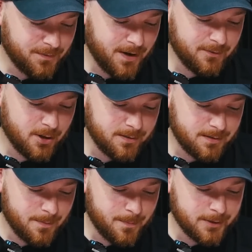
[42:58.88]
to 5
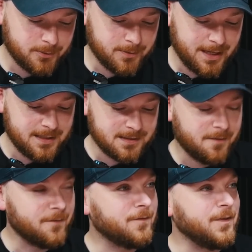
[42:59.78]
gold, the model gains
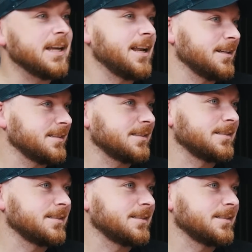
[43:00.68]
Fearless.